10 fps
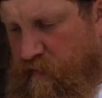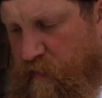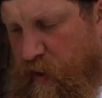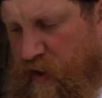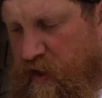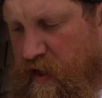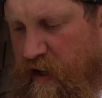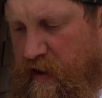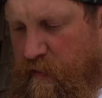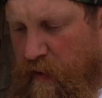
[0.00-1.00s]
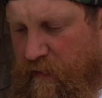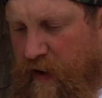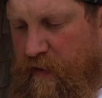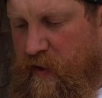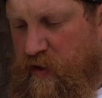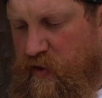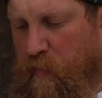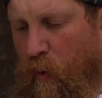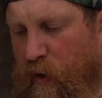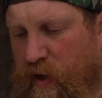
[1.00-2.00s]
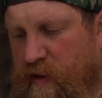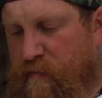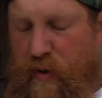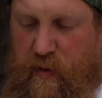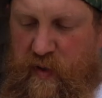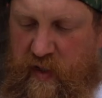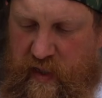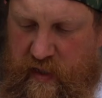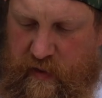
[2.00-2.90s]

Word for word: Personally, I think my favorite is Sport and Boost.